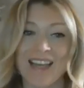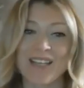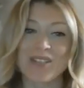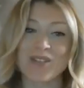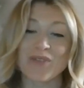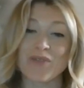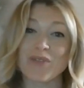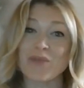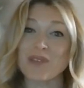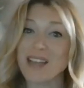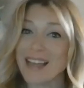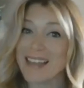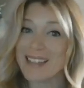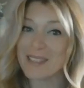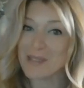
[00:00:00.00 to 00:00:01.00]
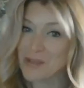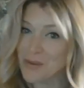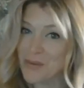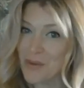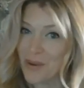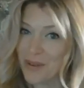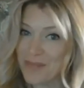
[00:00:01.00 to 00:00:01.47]
So if you would like to know
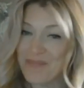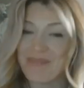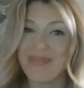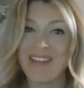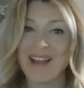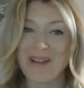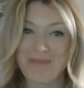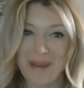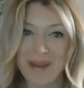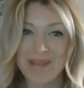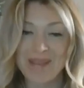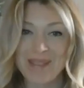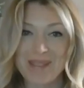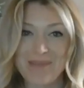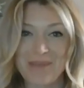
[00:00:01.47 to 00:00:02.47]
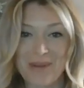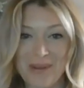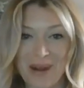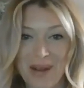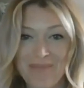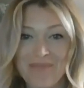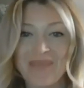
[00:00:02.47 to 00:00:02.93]
more about this
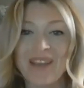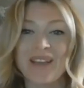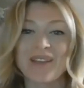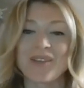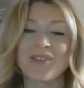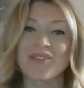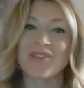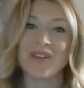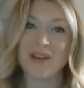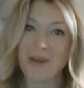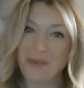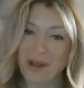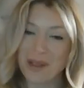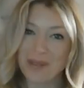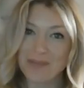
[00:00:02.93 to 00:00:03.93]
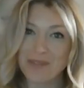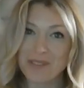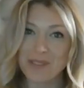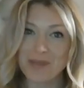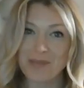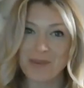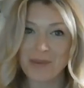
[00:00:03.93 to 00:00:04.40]
programme, you're very welcome
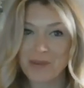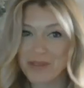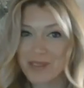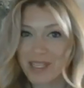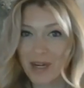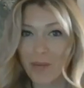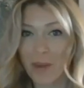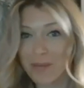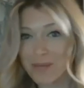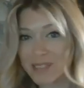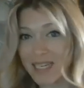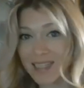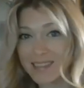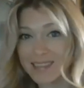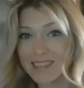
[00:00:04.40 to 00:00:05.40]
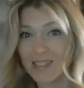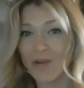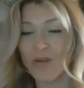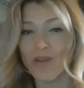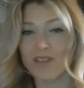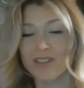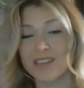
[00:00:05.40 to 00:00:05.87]
to peruse our website,
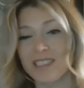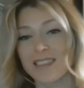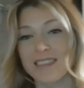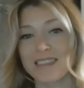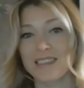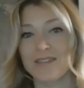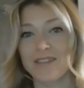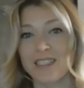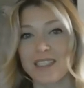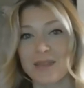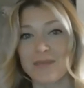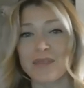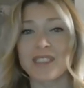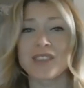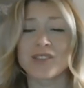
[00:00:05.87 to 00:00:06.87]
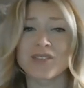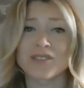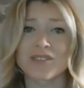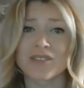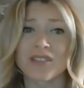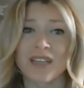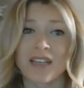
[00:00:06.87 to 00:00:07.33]
or alternatively, please
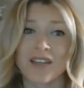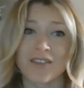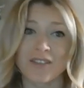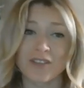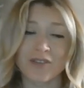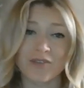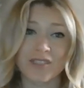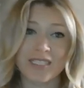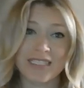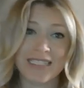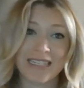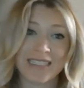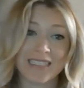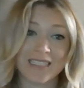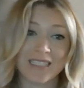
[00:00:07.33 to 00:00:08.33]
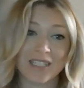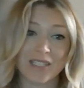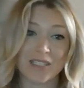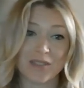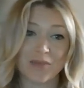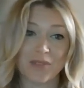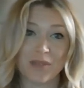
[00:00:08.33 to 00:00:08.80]
do feel free to get in
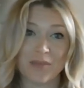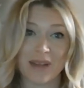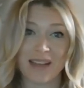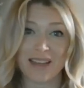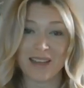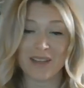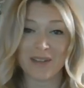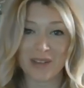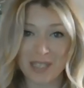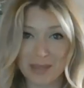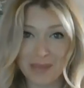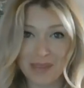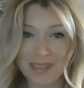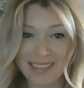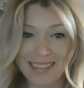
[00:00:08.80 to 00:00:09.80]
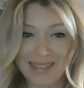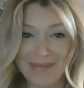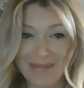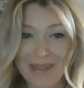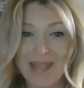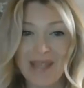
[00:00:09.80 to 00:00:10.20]
touch with my incredible team